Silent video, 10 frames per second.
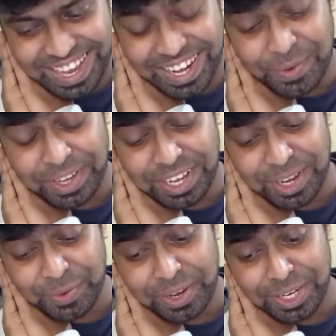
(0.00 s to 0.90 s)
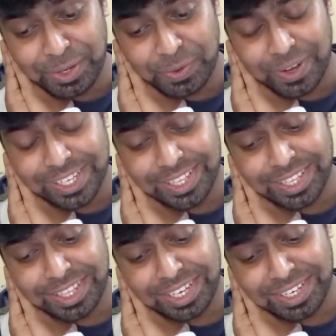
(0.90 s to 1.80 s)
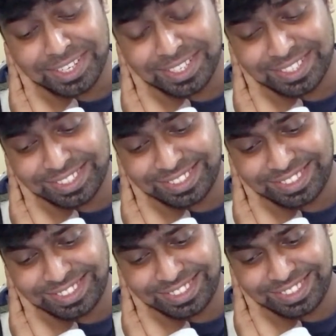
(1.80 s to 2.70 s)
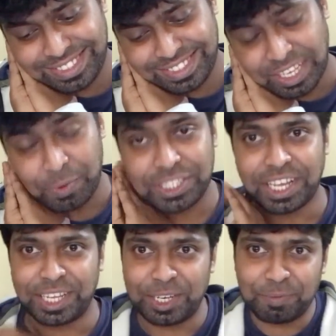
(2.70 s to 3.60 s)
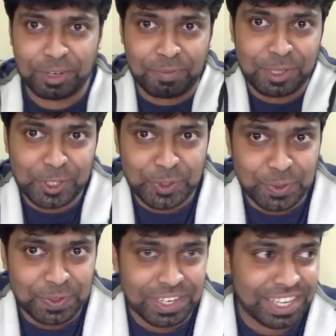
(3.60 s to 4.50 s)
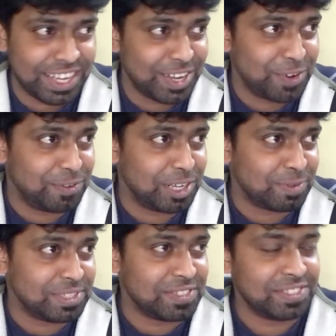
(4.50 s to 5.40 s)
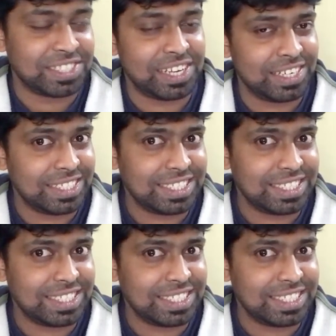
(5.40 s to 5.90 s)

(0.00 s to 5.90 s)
Now I can't wait to watch it in the theaters. I wish I get a premiere show like I got for triple seven Charlie.